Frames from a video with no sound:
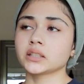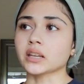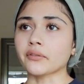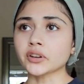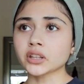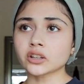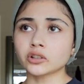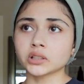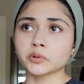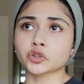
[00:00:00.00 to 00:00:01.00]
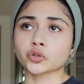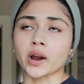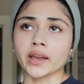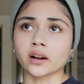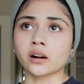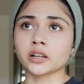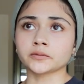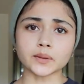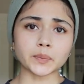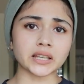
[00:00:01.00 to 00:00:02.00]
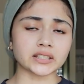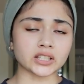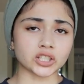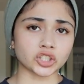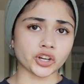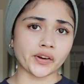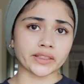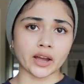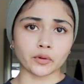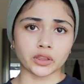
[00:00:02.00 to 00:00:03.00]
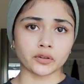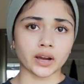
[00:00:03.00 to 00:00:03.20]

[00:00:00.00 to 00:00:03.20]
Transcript: definitely going to be trying on some pieces and sharing that with you